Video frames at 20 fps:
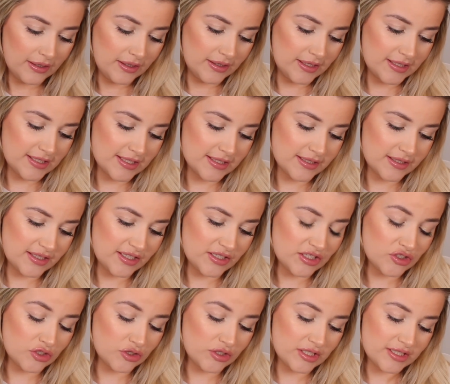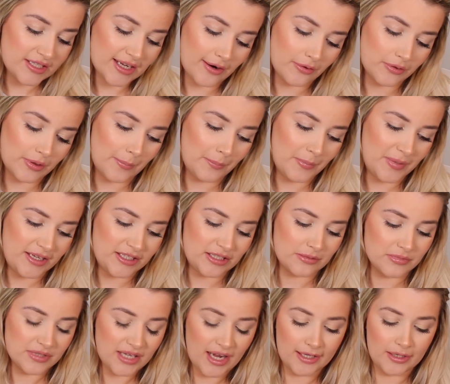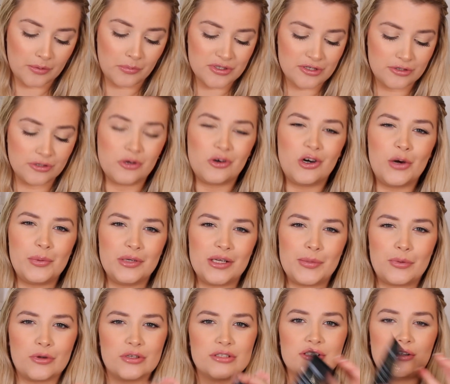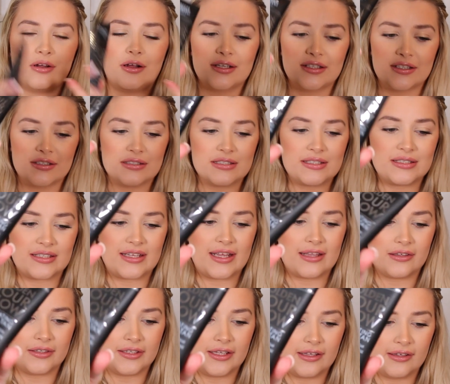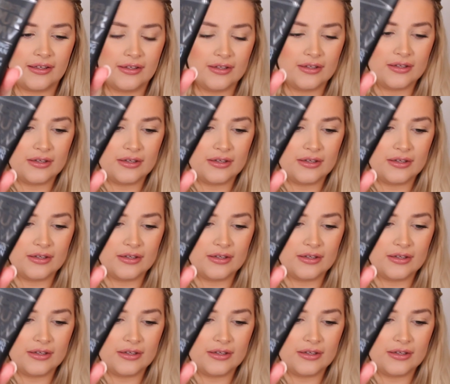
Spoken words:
This is the Sundown Medium Tan. I was going to open it, but it's got a little seal on it,